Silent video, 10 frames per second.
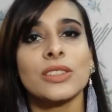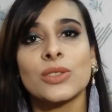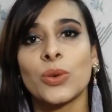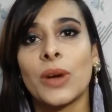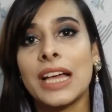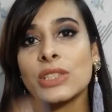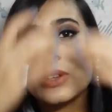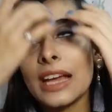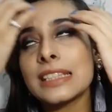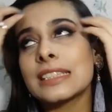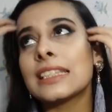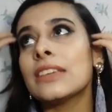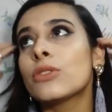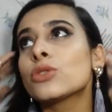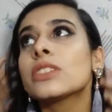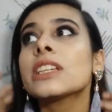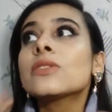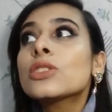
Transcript: So as you can see, for today's